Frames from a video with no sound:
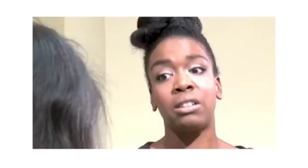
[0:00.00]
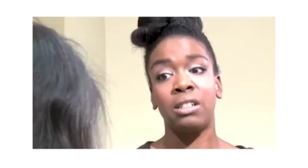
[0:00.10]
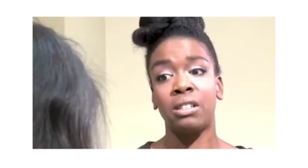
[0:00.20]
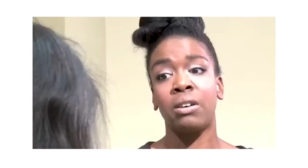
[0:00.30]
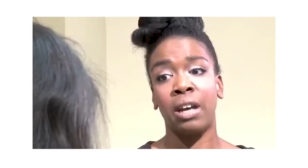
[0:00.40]
Oh,
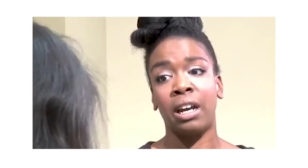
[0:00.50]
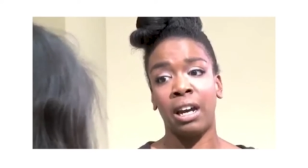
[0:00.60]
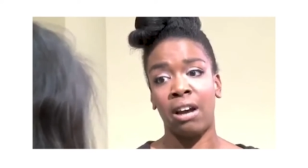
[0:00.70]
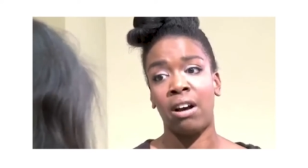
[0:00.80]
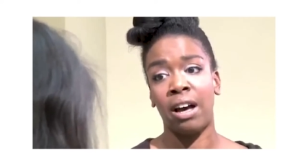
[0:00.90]
he's okay
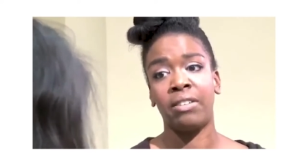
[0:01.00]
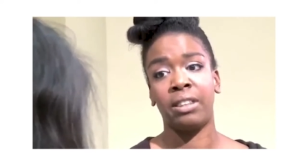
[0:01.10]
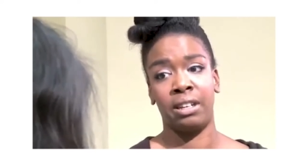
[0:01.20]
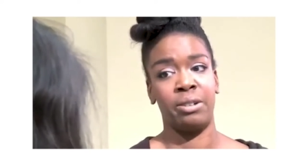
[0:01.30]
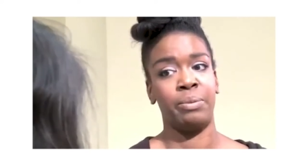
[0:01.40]
now. I have
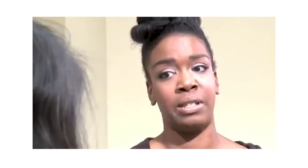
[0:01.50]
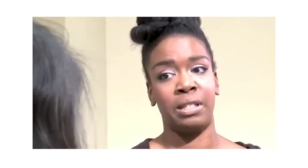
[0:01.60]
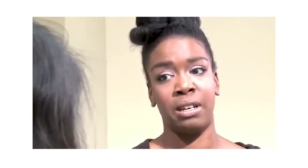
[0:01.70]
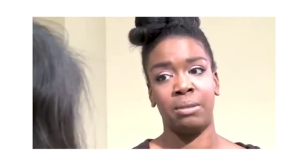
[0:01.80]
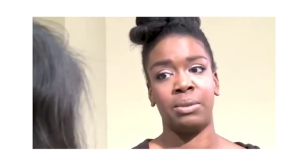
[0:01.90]
a
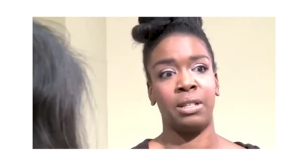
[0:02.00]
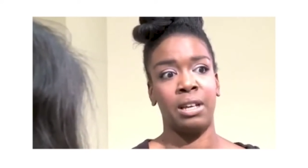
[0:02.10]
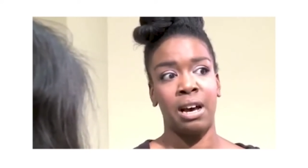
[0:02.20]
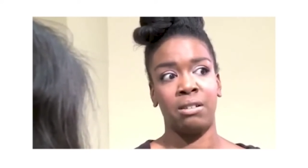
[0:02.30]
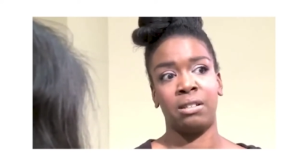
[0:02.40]
therapist that comes to
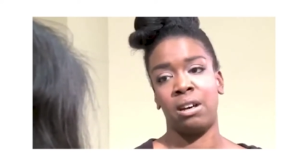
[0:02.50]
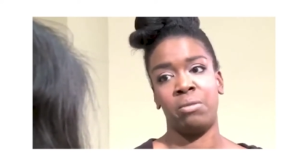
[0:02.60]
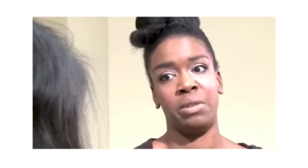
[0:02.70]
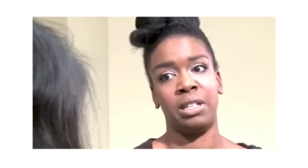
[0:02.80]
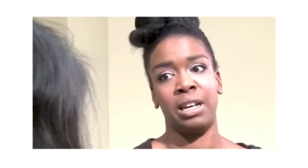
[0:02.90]
the house to
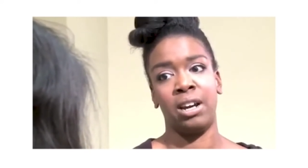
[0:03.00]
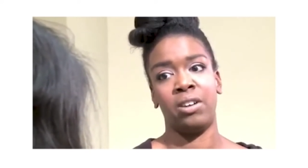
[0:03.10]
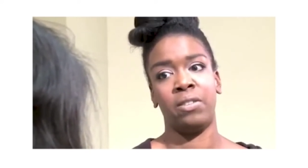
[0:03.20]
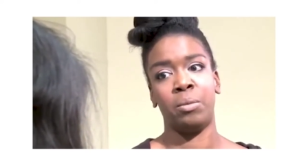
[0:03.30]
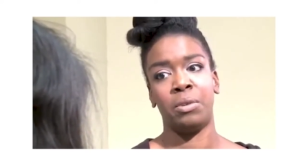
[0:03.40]
help me take
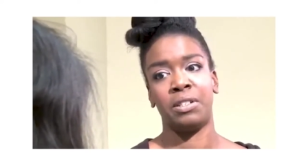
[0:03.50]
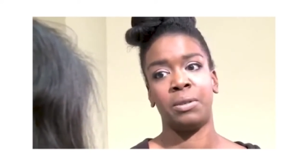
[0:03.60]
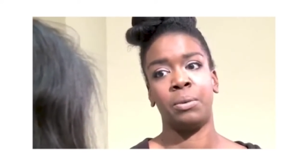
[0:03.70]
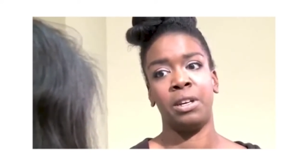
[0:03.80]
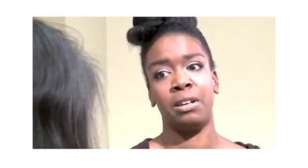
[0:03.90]
care of him
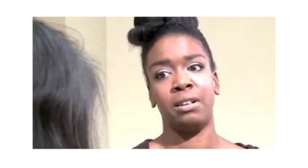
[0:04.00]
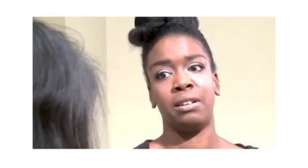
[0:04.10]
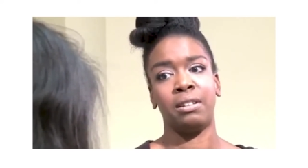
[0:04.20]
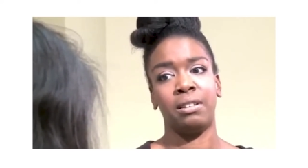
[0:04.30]
once a week.